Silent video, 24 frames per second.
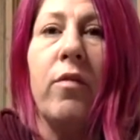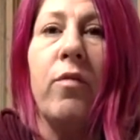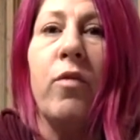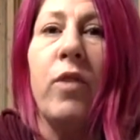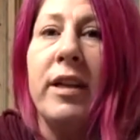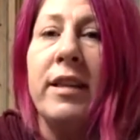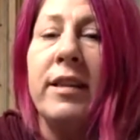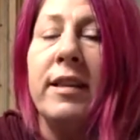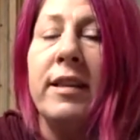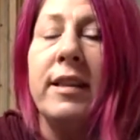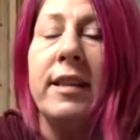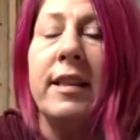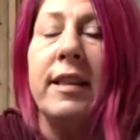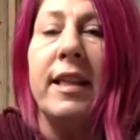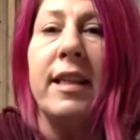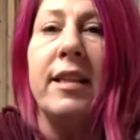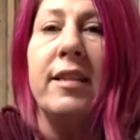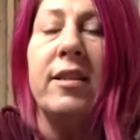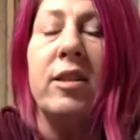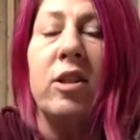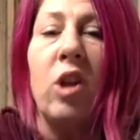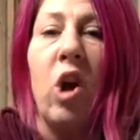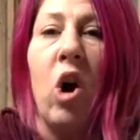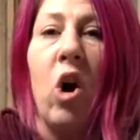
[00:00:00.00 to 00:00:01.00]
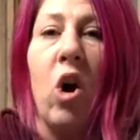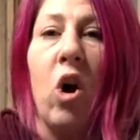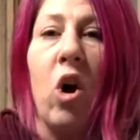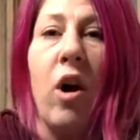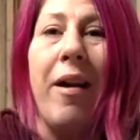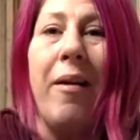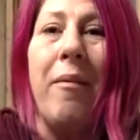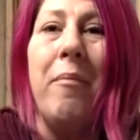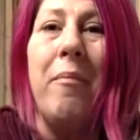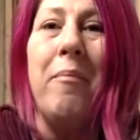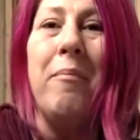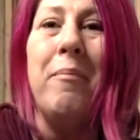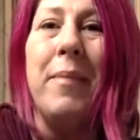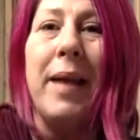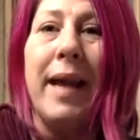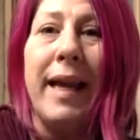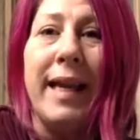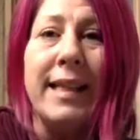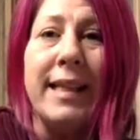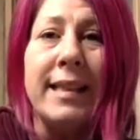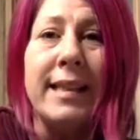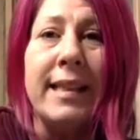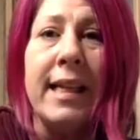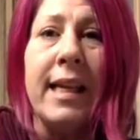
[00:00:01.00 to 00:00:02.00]
Friends lists are
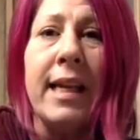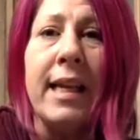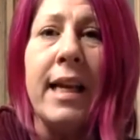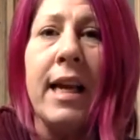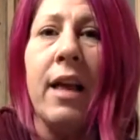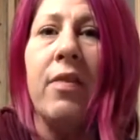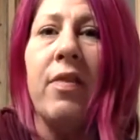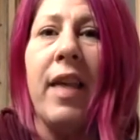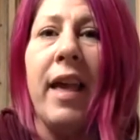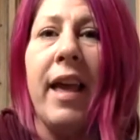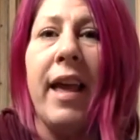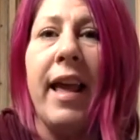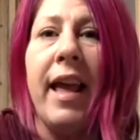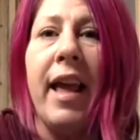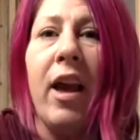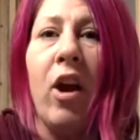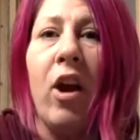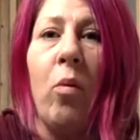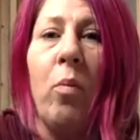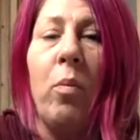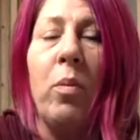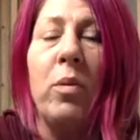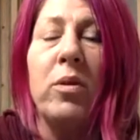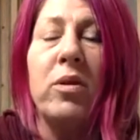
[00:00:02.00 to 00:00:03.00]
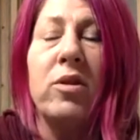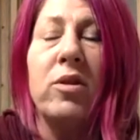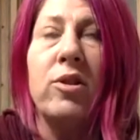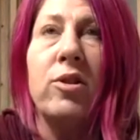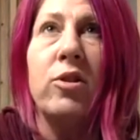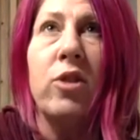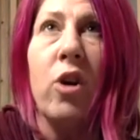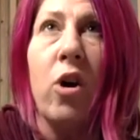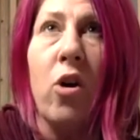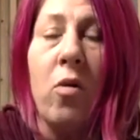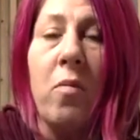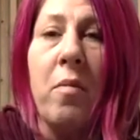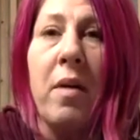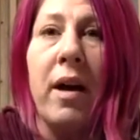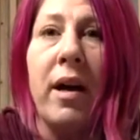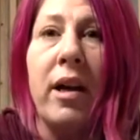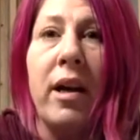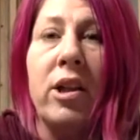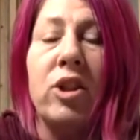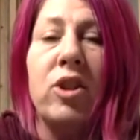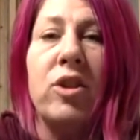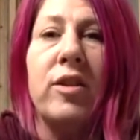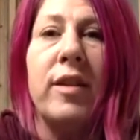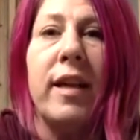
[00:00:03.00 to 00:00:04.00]
amazing. They help so
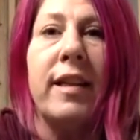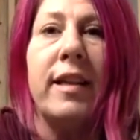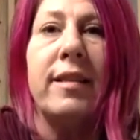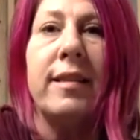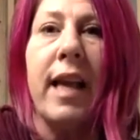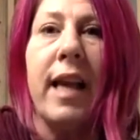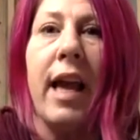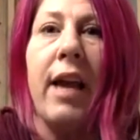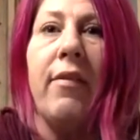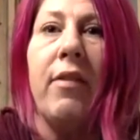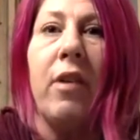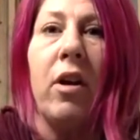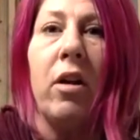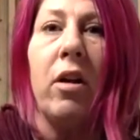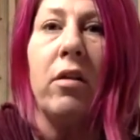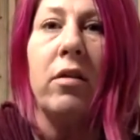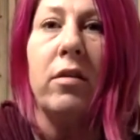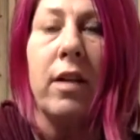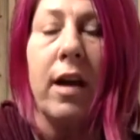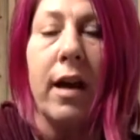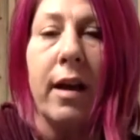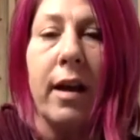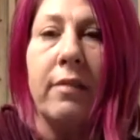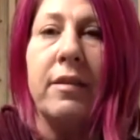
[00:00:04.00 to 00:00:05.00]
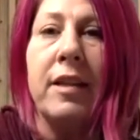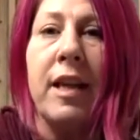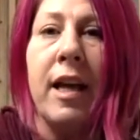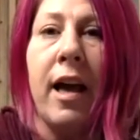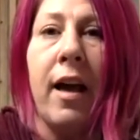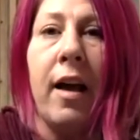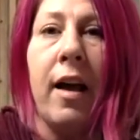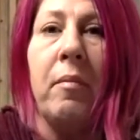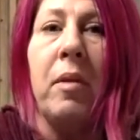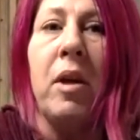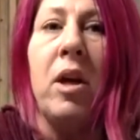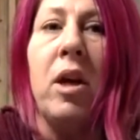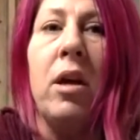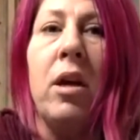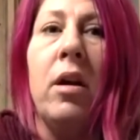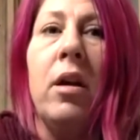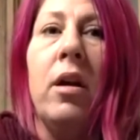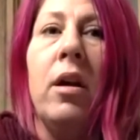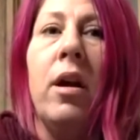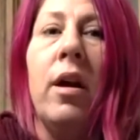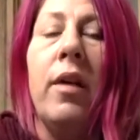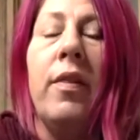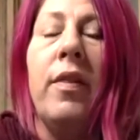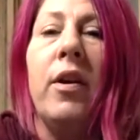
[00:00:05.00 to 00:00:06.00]
much. They save a lot of time.
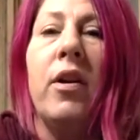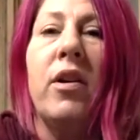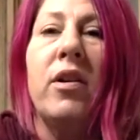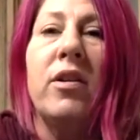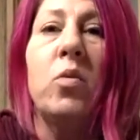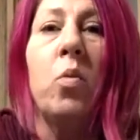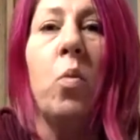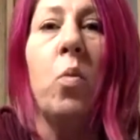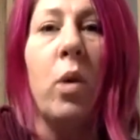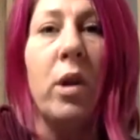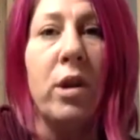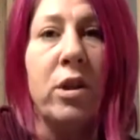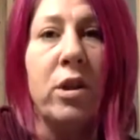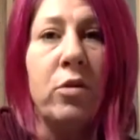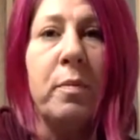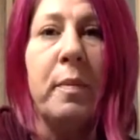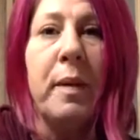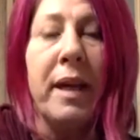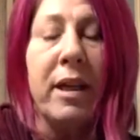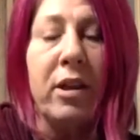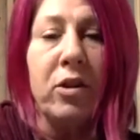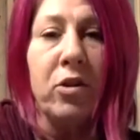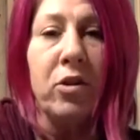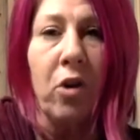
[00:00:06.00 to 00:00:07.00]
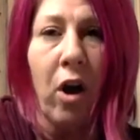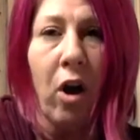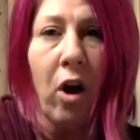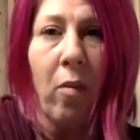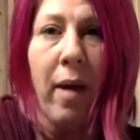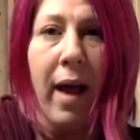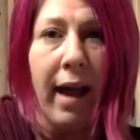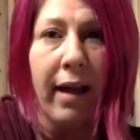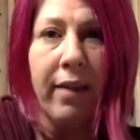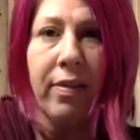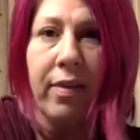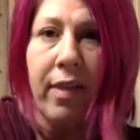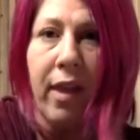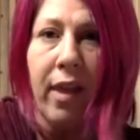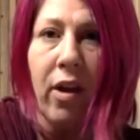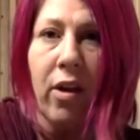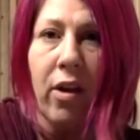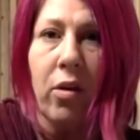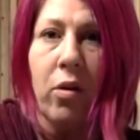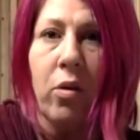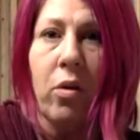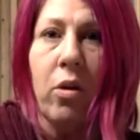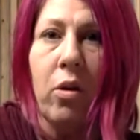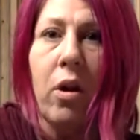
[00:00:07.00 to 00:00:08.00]
There is one big drawback
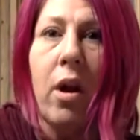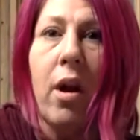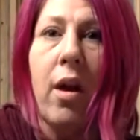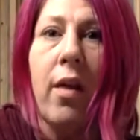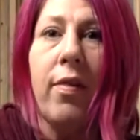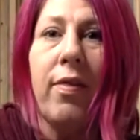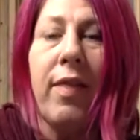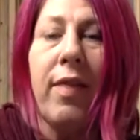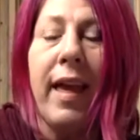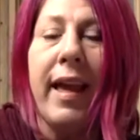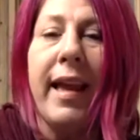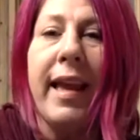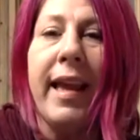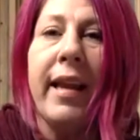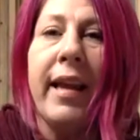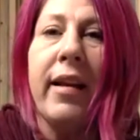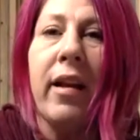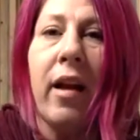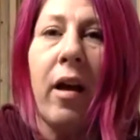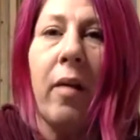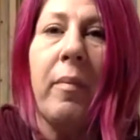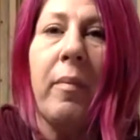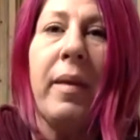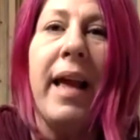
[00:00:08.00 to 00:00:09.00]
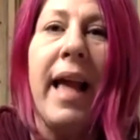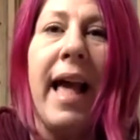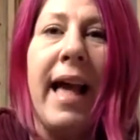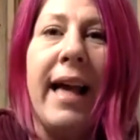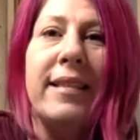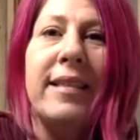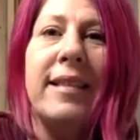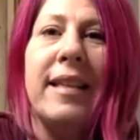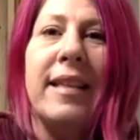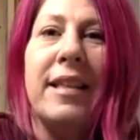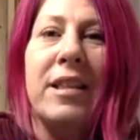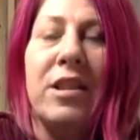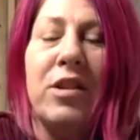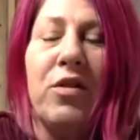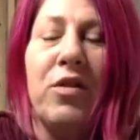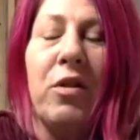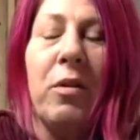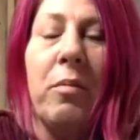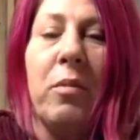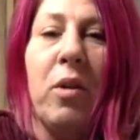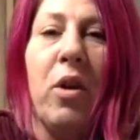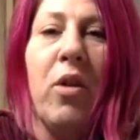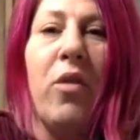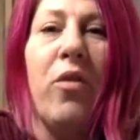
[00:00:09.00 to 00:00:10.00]
though. They cannot be accessed
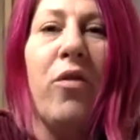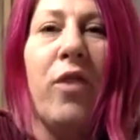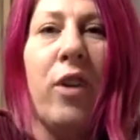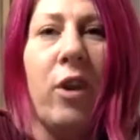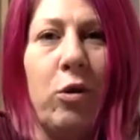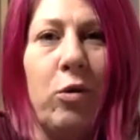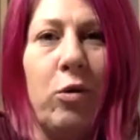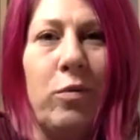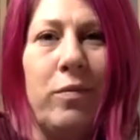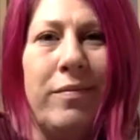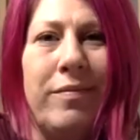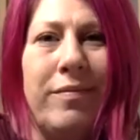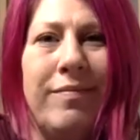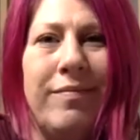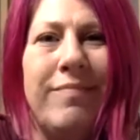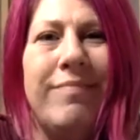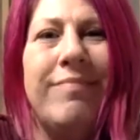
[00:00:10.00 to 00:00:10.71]
from your phone.